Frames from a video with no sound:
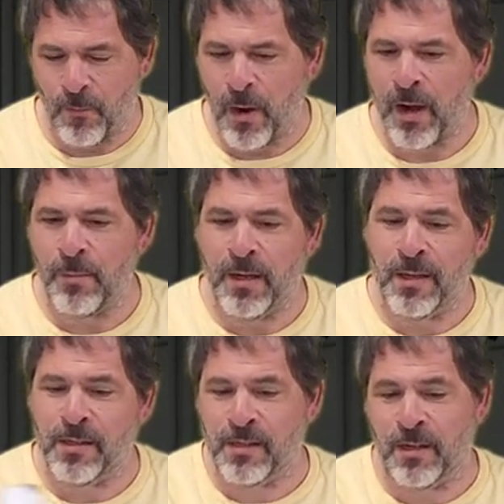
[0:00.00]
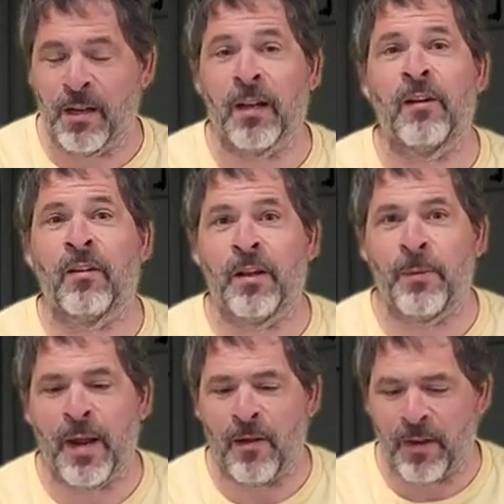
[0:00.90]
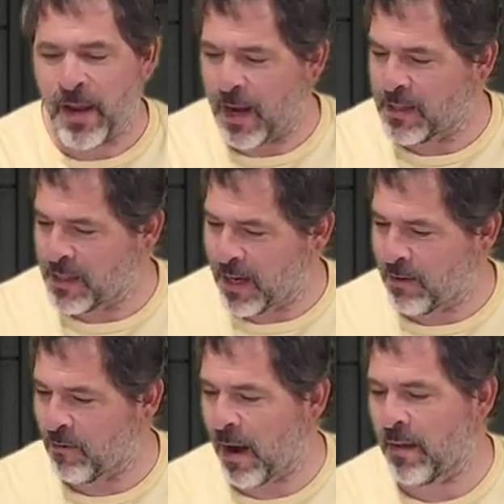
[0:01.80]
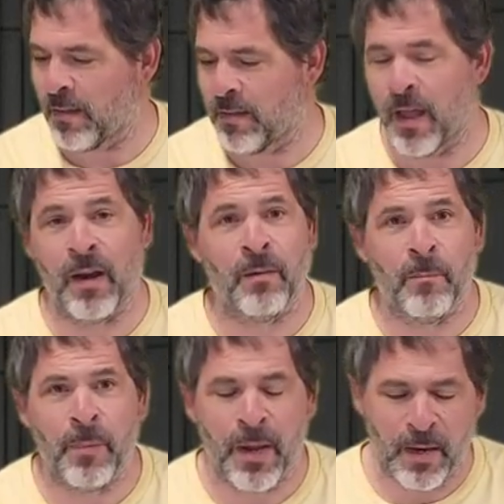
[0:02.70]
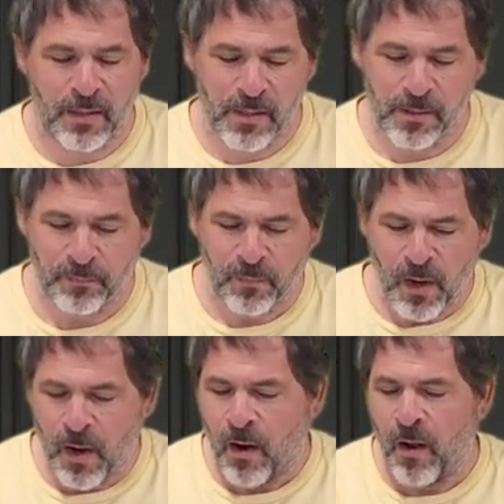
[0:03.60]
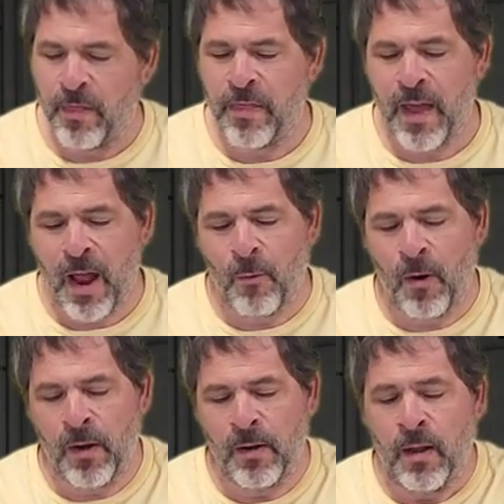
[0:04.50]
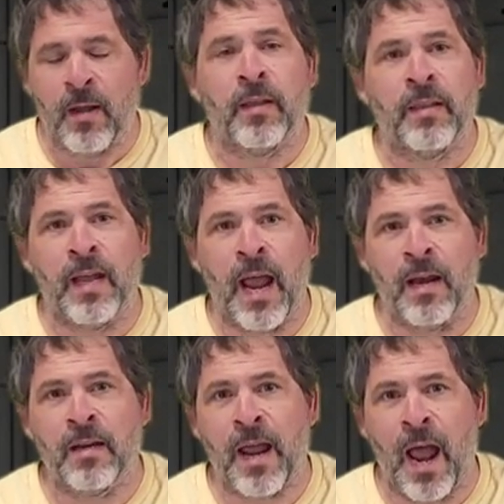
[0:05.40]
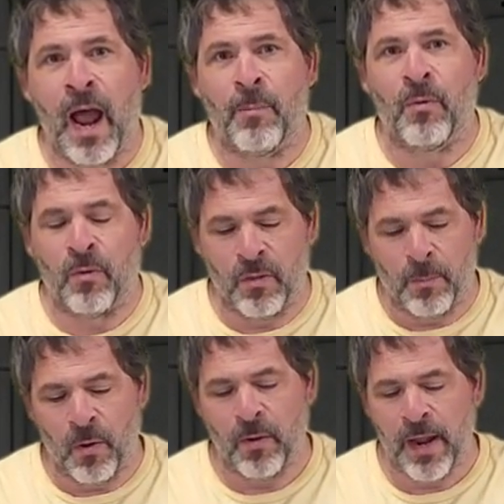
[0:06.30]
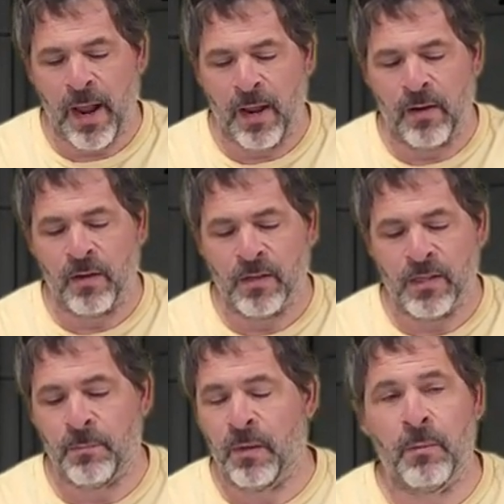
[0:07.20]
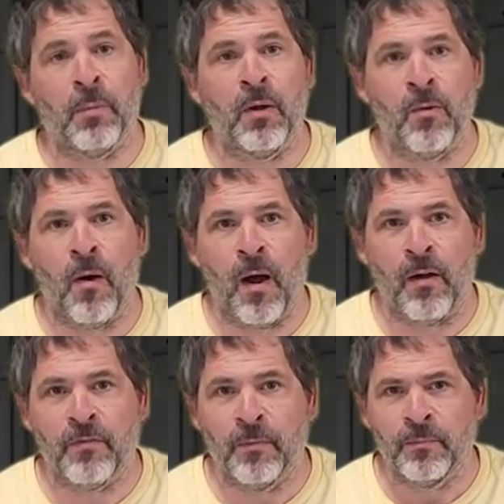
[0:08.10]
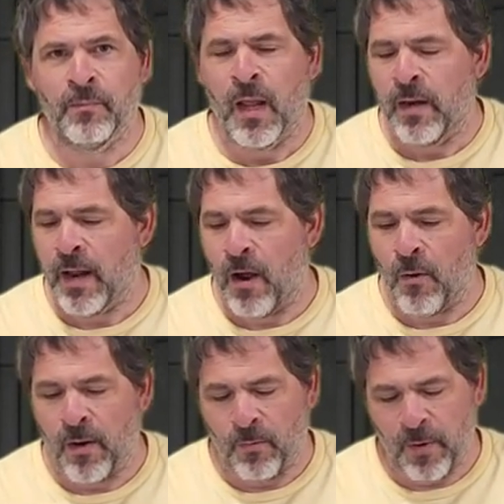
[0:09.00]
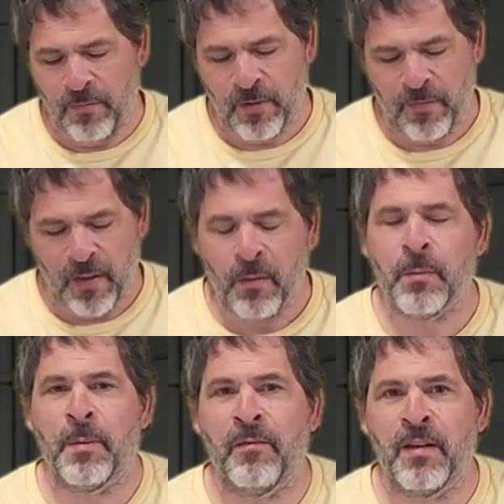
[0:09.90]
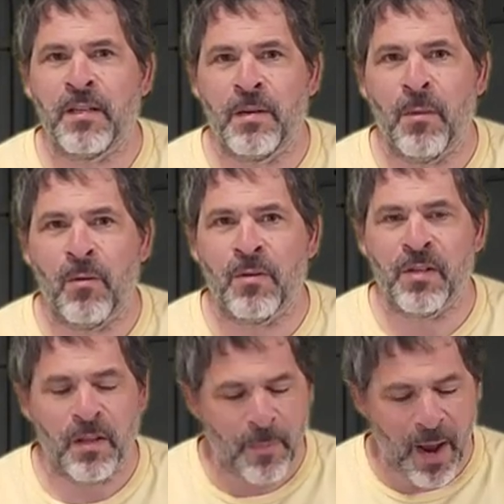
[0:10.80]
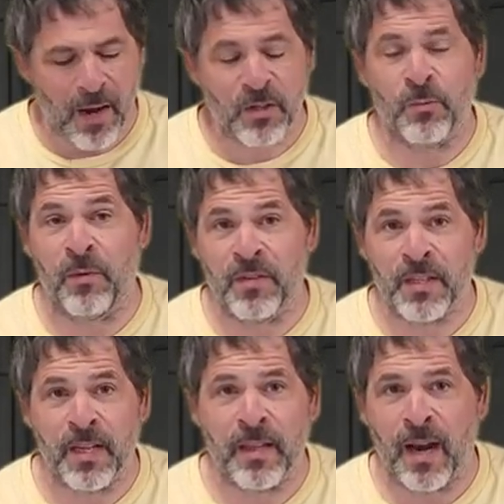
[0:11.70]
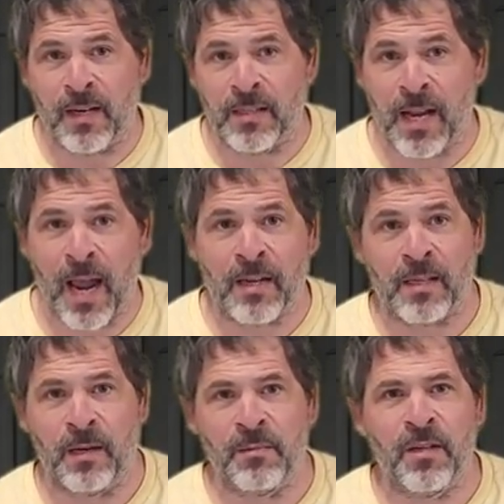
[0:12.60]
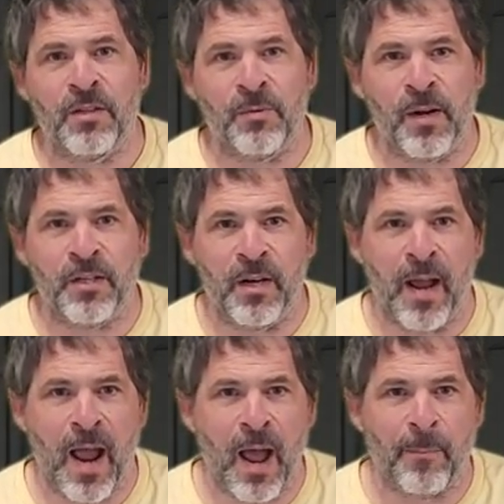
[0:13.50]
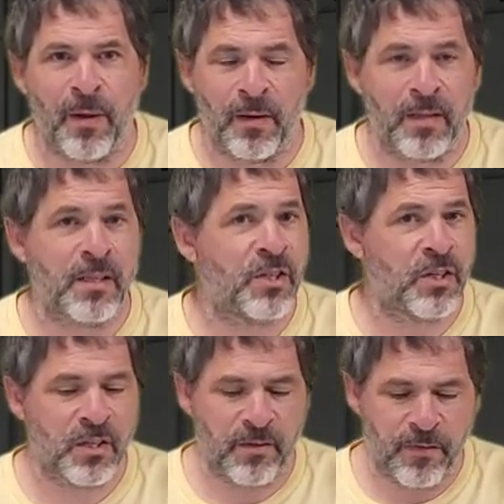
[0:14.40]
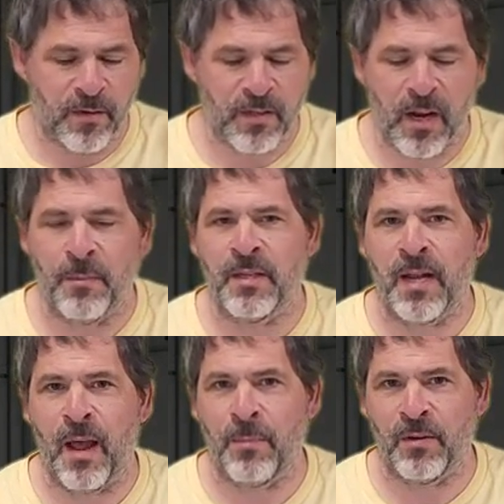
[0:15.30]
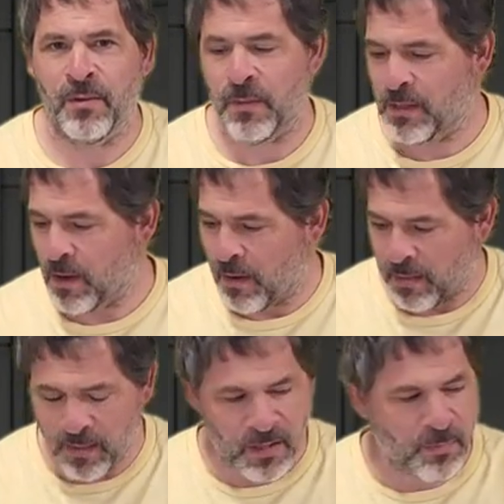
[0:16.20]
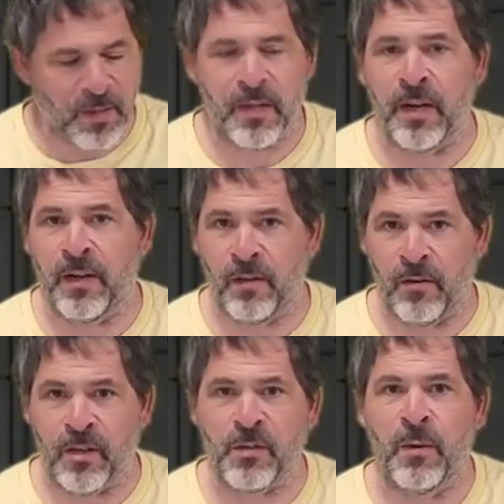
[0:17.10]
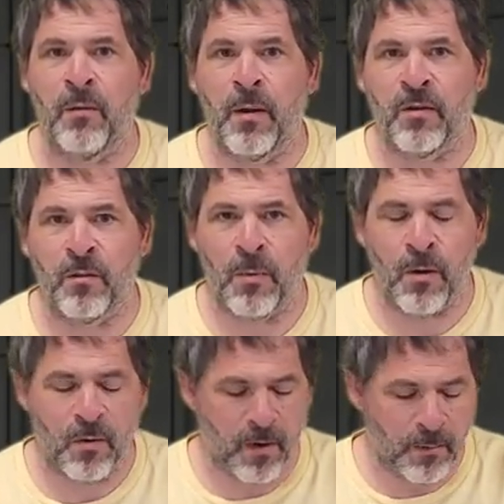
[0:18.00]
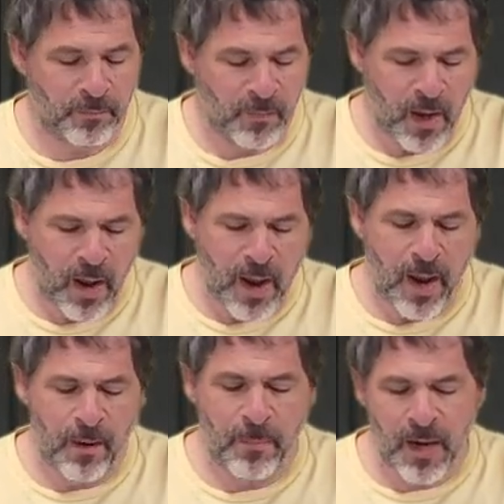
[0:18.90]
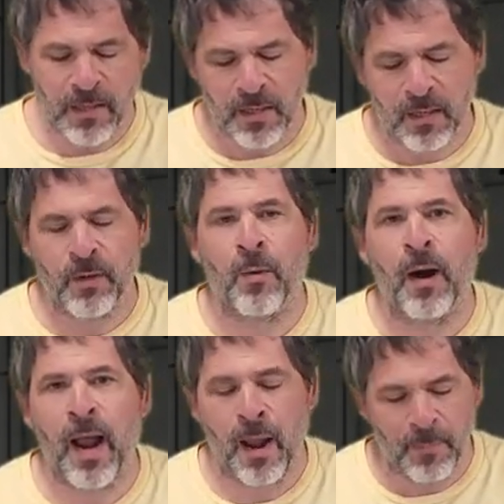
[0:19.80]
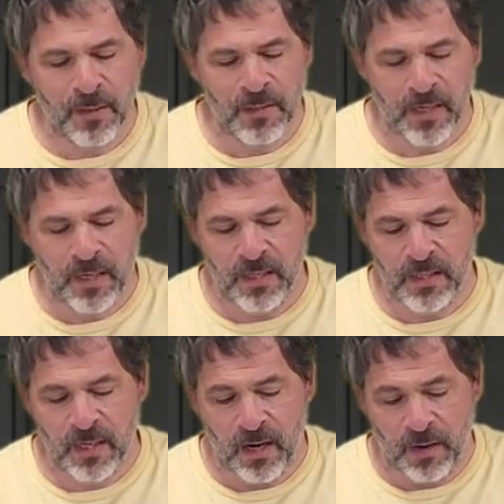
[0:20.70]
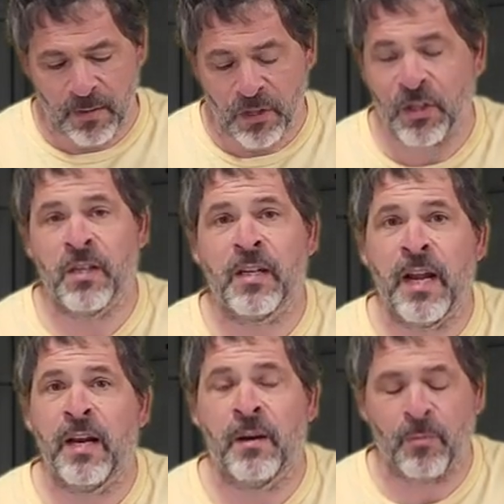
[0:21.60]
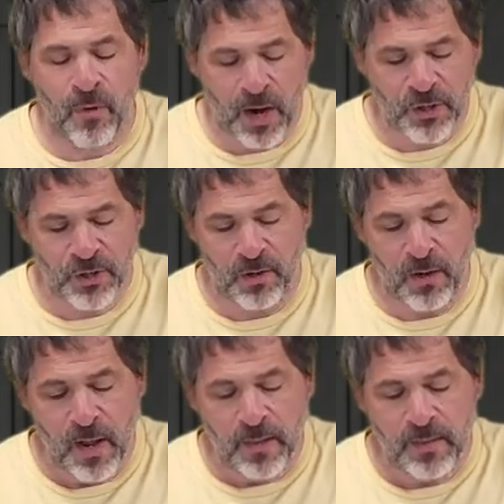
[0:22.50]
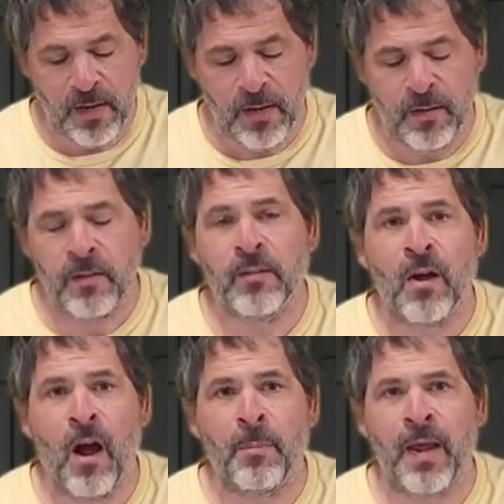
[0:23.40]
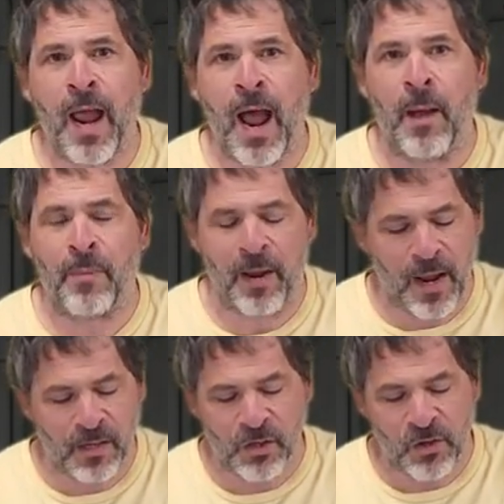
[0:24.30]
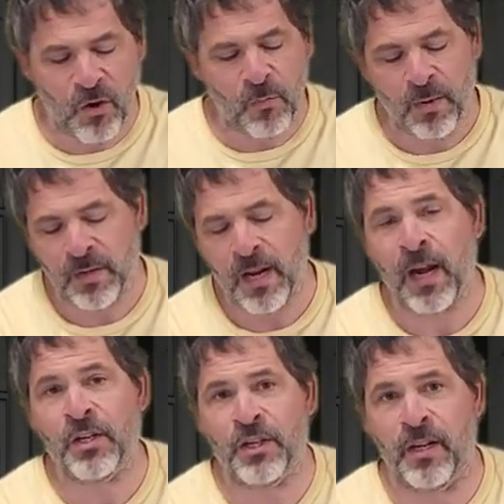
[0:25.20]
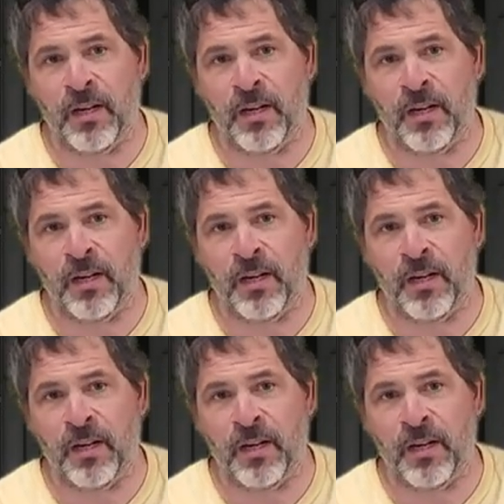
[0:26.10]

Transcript: way because clearly we have a casing rather than bits. On that one, the end cap or the bulkhead simply blew off. Now, we've developed PVC motors in the past and we've seen that exact same situation happen. This is just the first time it's happened to us on this particular experimental motor. And basically what happens is uh, it's just heat and pressure. The top cap has no protection